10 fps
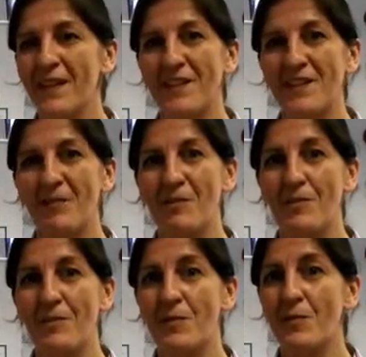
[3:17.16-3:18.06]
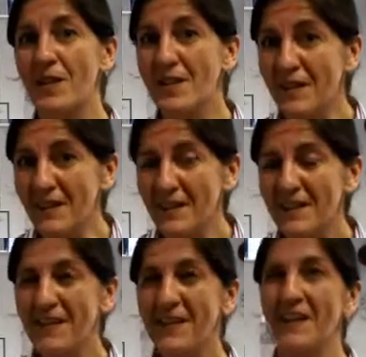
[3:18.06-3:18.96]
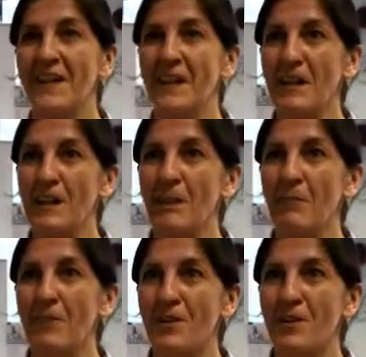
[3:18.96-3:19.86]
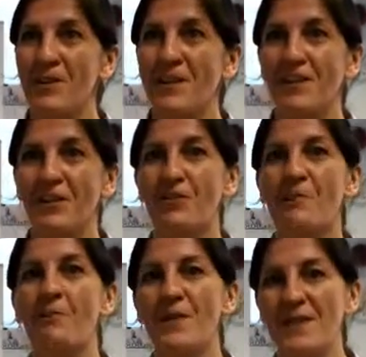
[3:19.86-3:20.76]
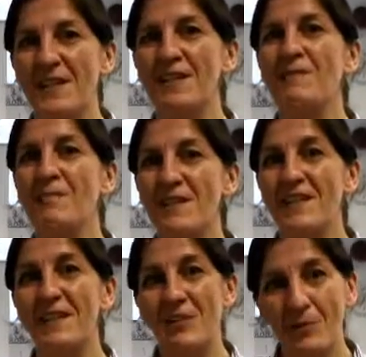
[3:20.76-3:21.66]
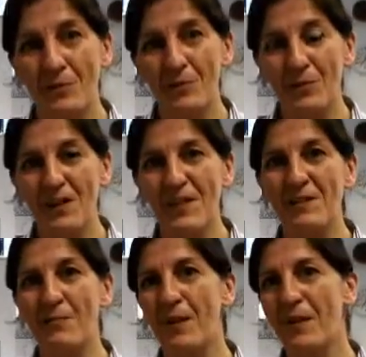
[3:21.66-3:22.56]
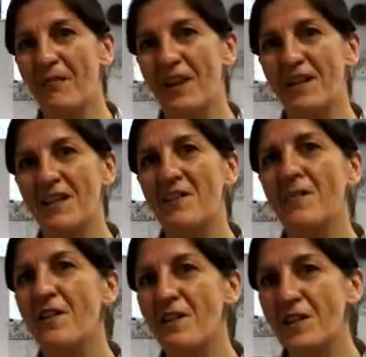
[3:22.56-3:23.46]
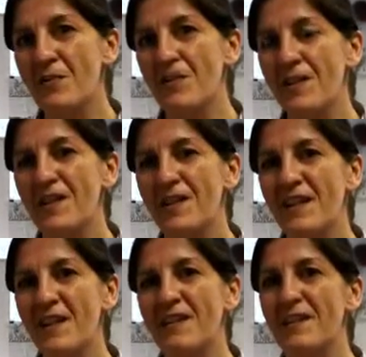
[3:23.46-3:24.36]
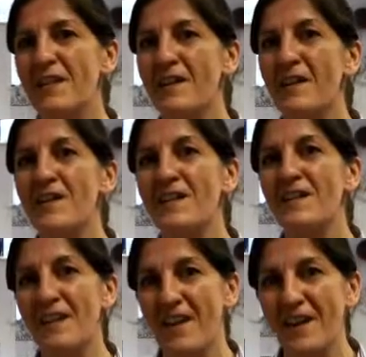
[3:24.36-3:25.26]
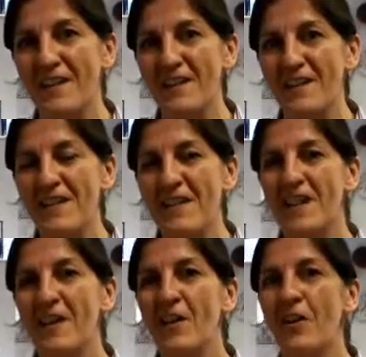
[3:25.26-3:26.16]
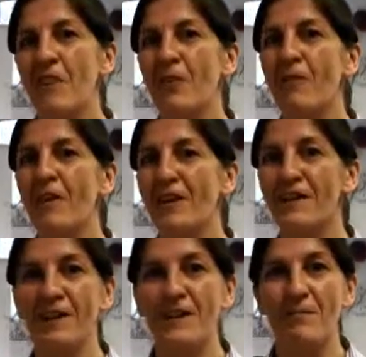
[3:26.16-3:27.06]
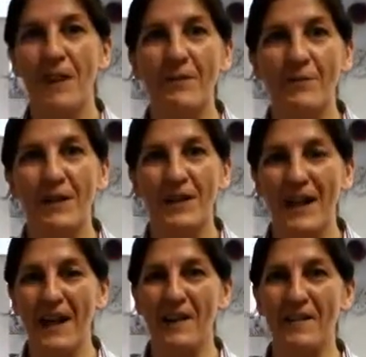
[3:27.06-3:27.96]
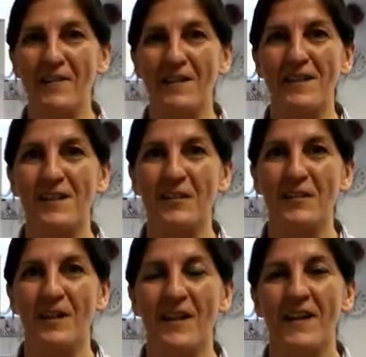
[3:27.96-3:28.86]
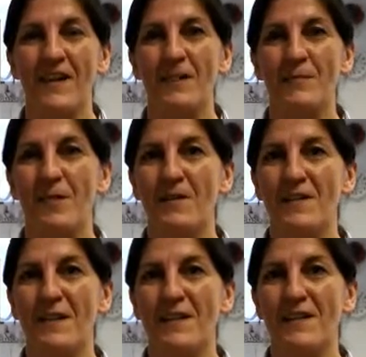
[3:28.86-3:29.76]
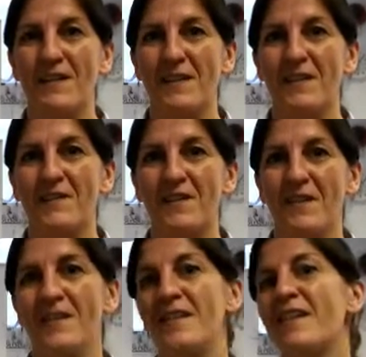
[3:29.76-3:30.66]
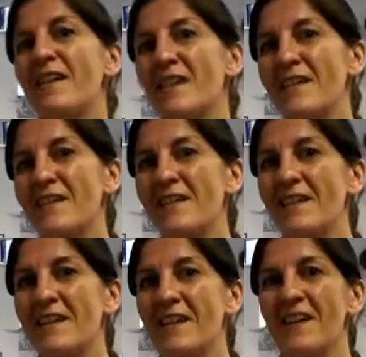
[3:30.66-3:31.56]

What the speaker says: get to grips with Twitter, which is a good business-to-business tool, and it's a way of getting to know nurseries and other designers who recognise my work now, and so as part of the Society of Garden Designers,